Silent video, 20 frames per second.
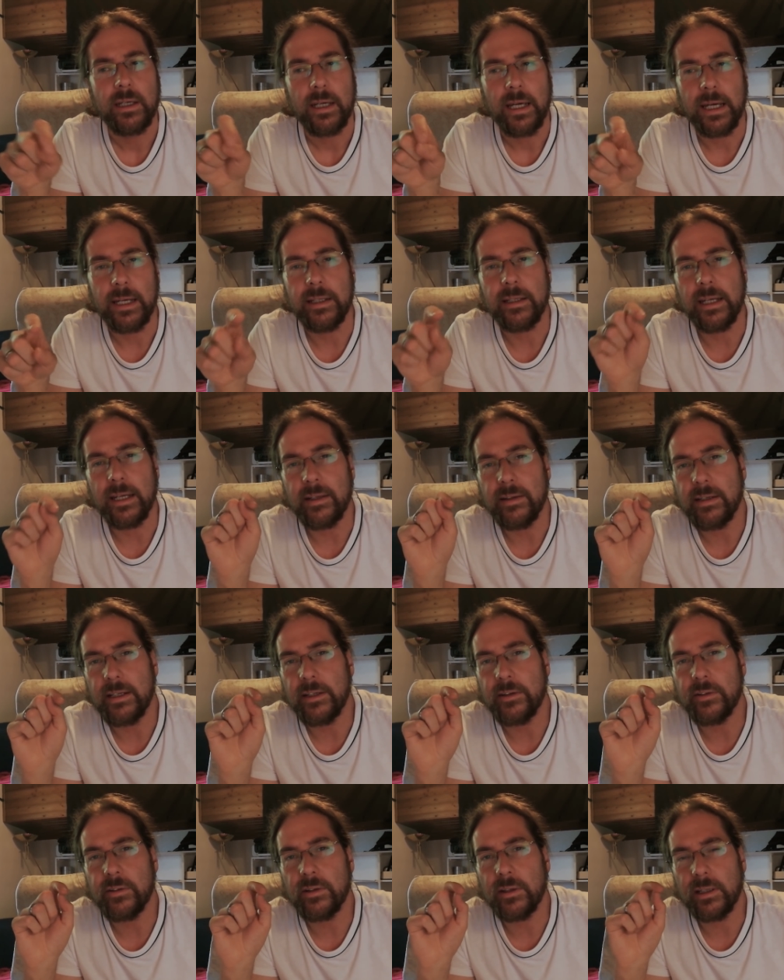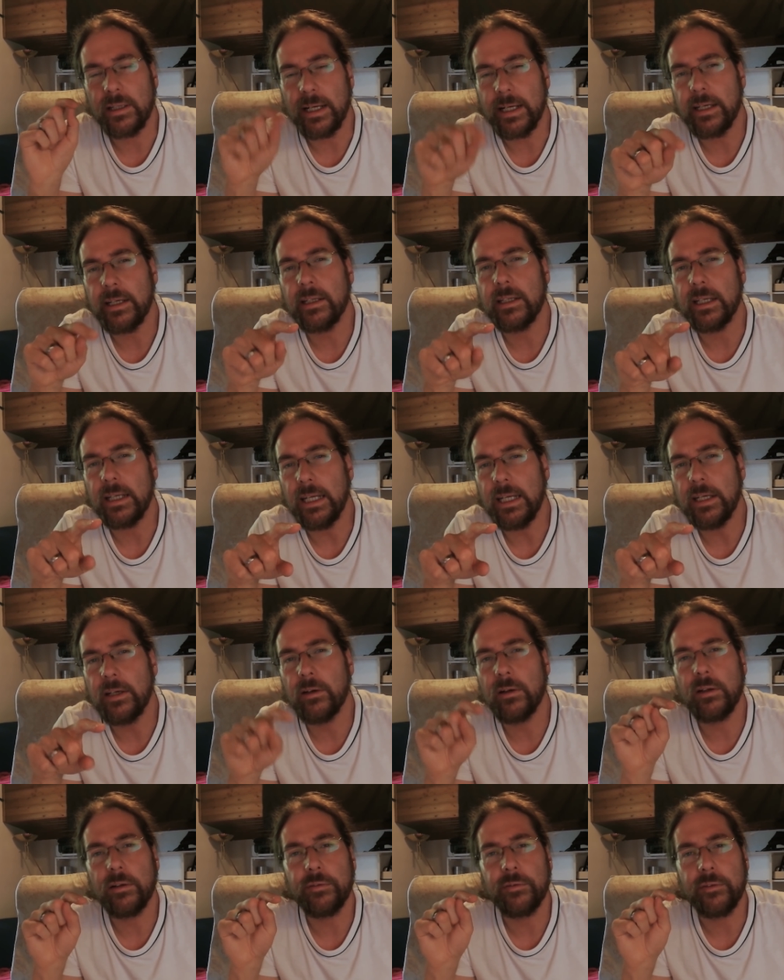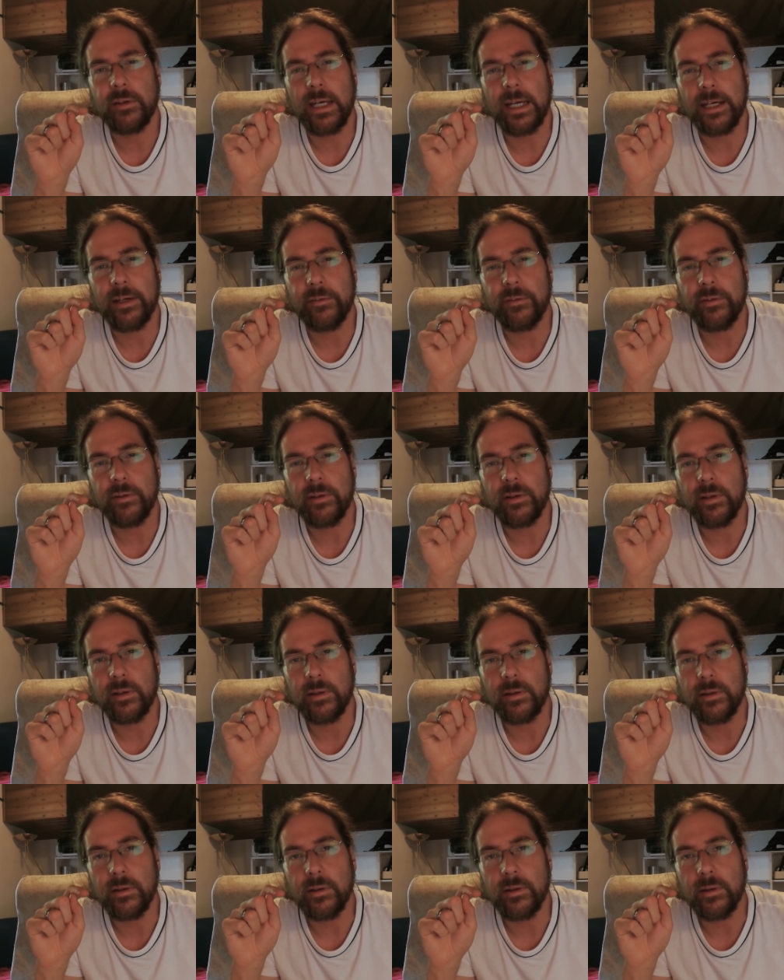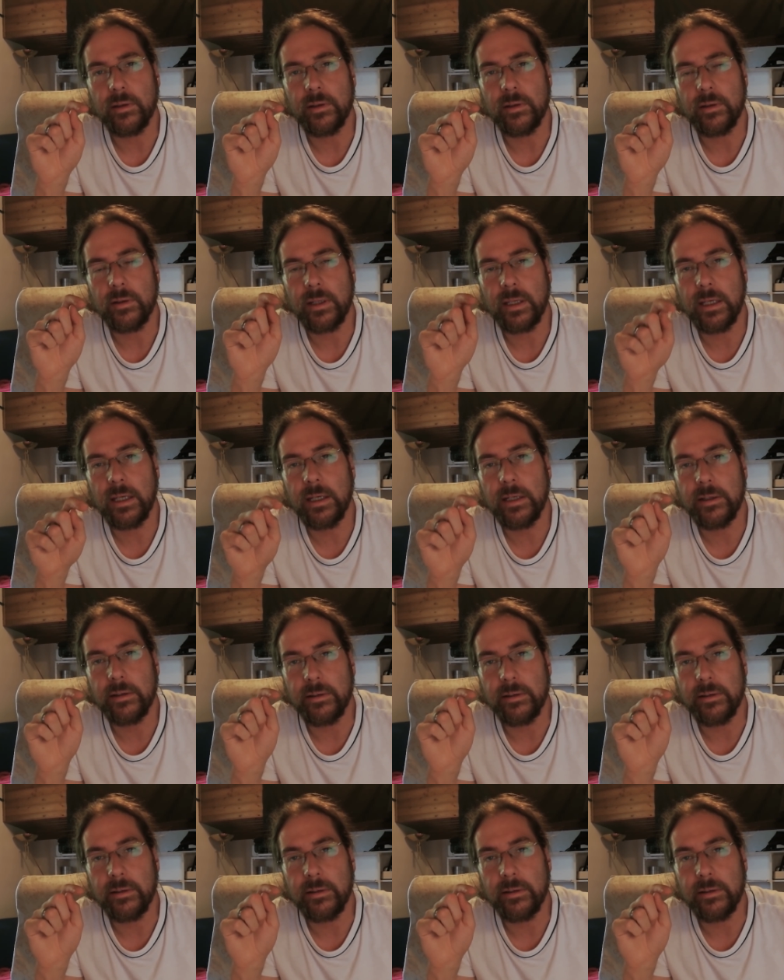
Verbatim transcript: And and there's like in the e-Golf, you have the gear